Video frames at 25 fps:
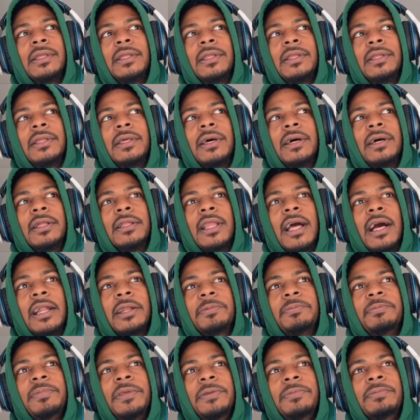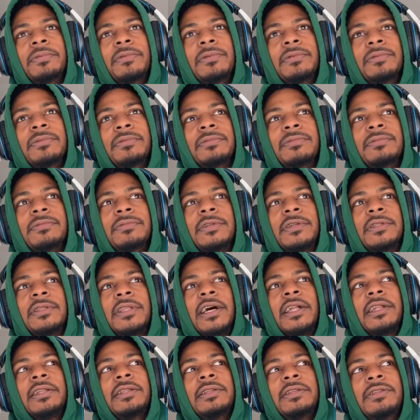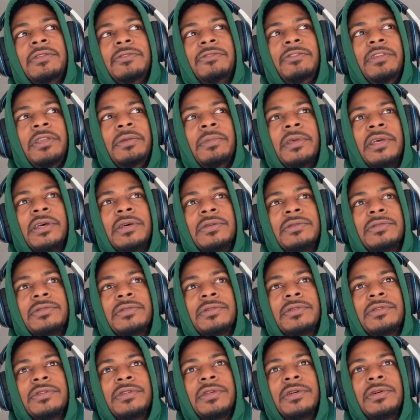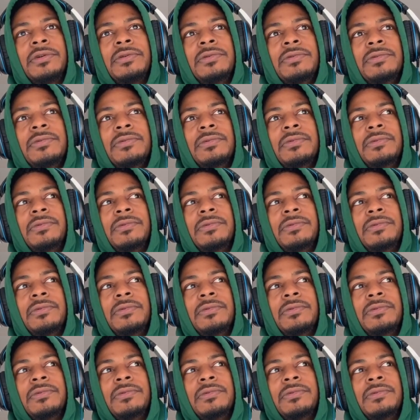A lot of people, a lot of these females are so...